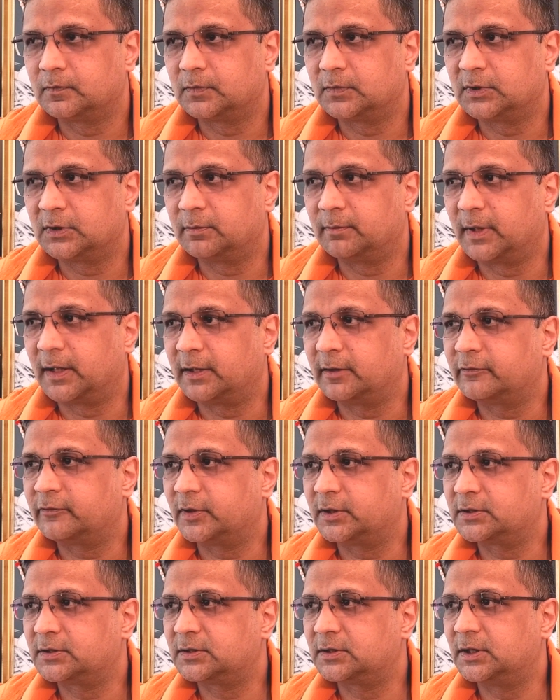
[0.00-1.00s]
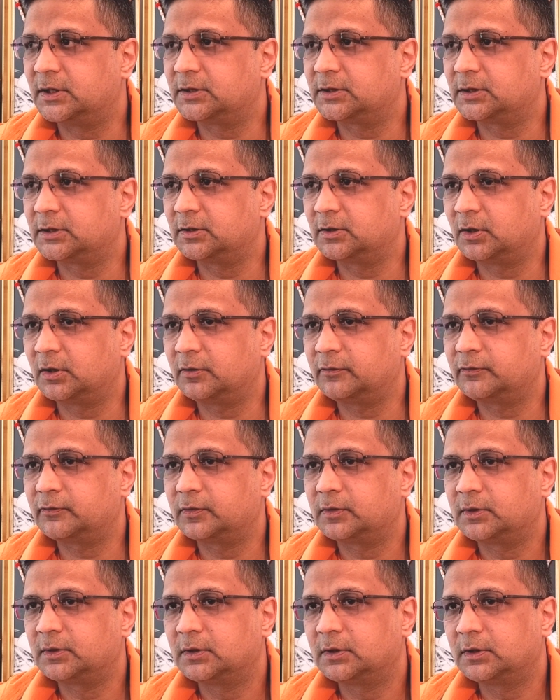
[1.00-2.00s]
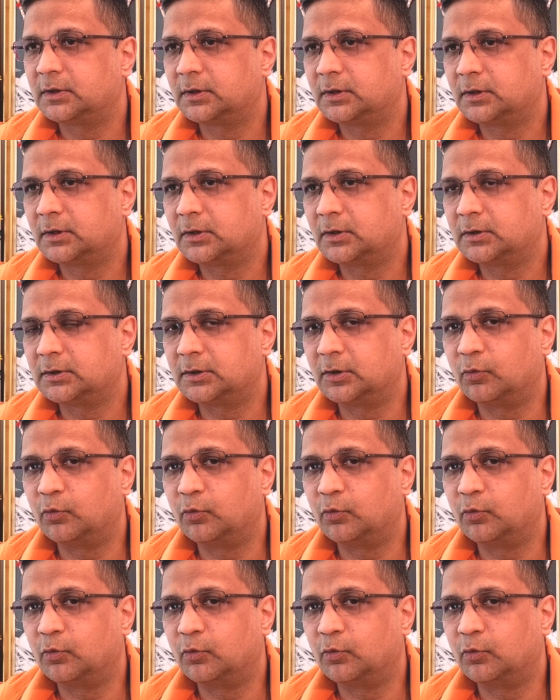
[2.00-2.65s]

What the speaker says: the manifestation of the